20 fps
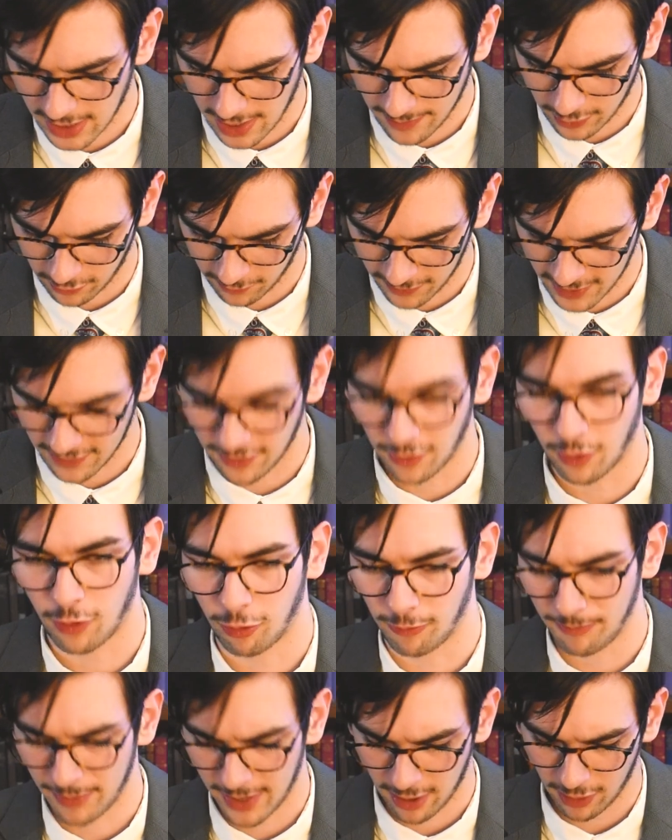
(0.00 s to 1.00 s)
time to read the
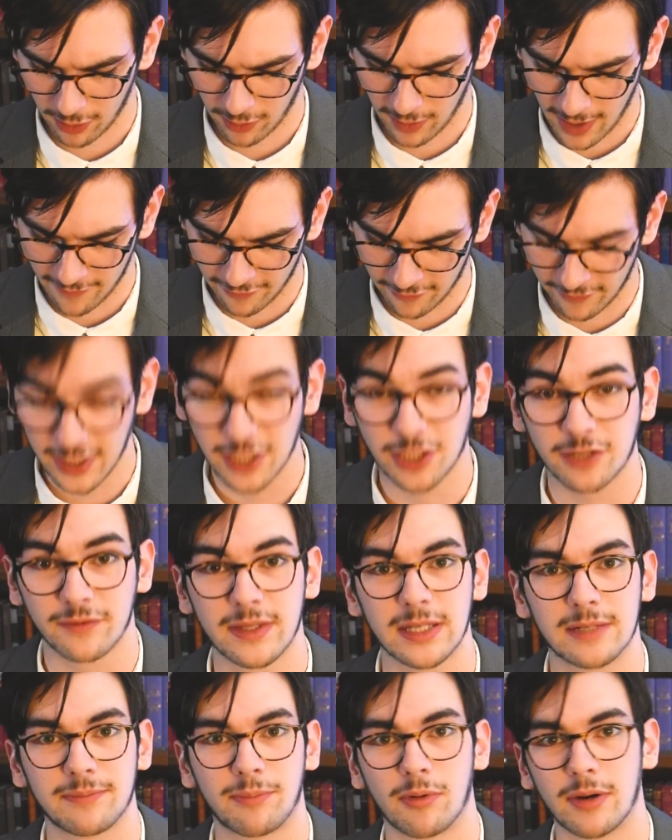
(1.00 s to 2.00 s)
whole paragraph of each
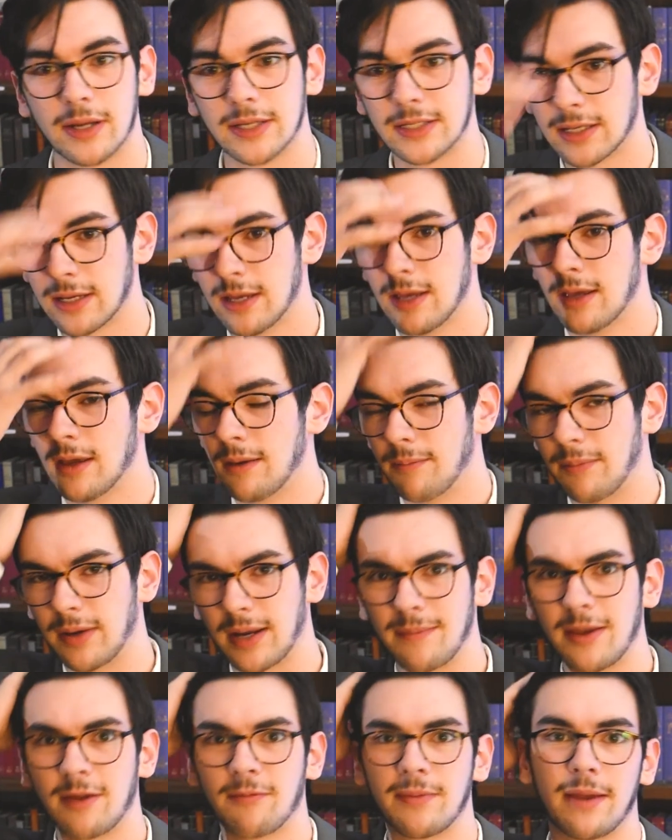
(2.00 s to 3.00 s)
of these points, but
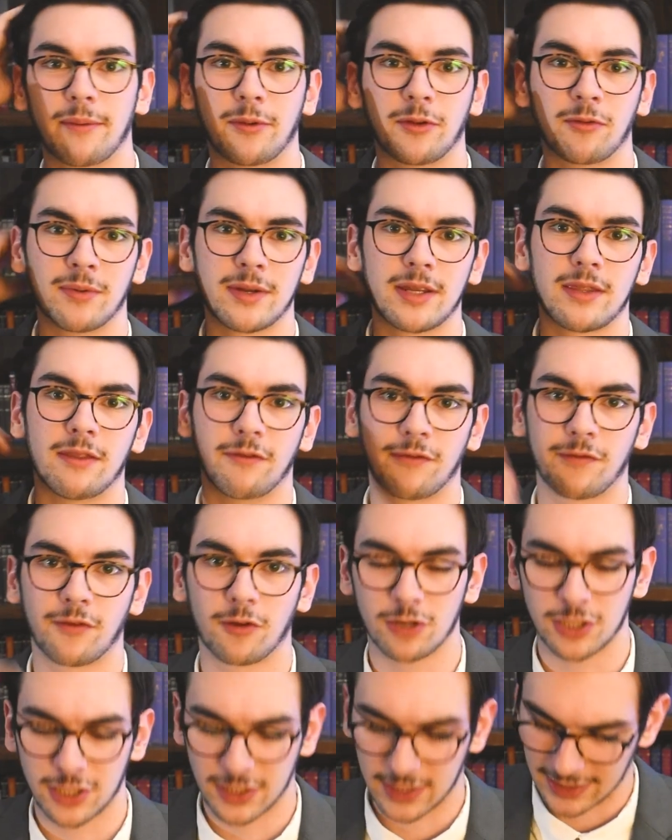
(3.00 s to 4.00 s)
I may be able to read the
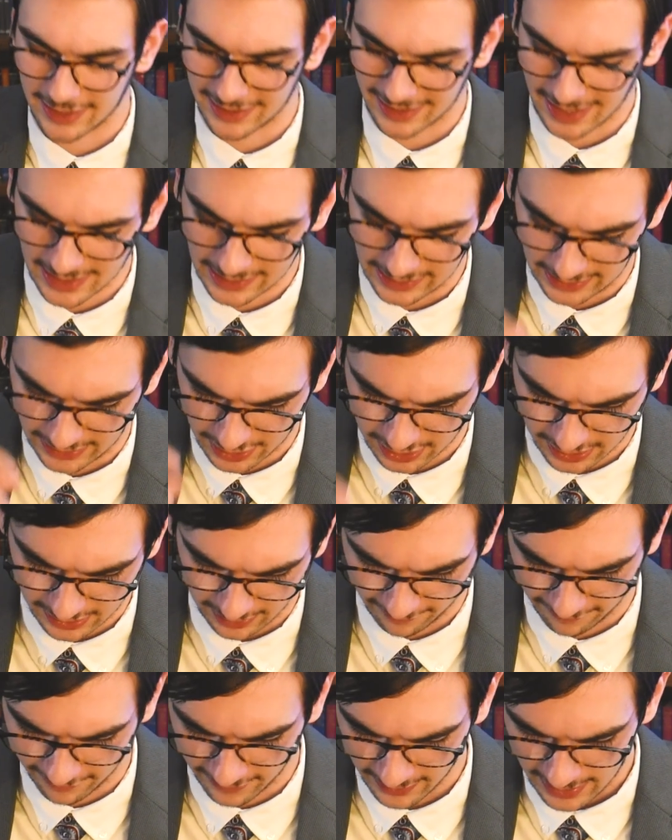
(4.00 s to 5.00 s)
first sentence
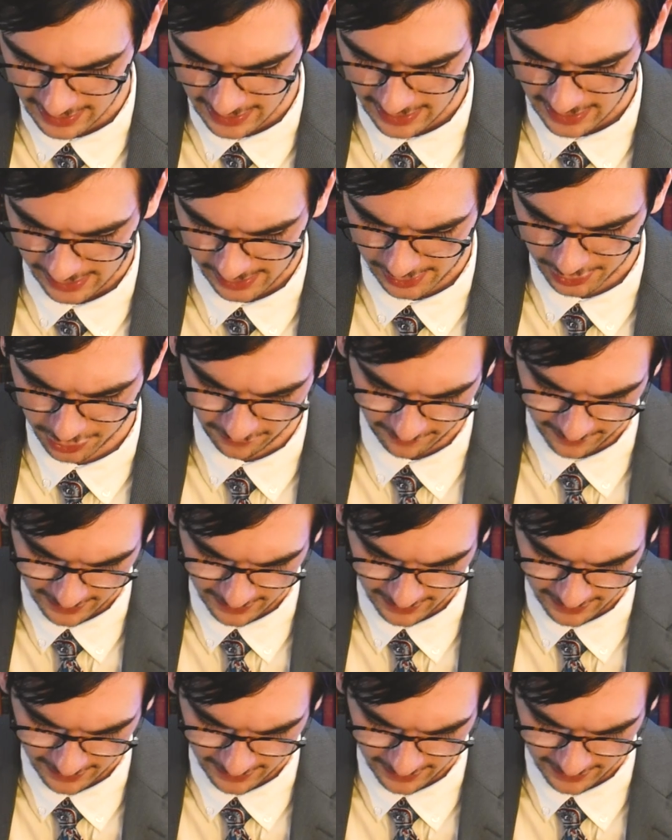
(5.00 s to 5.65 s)
of each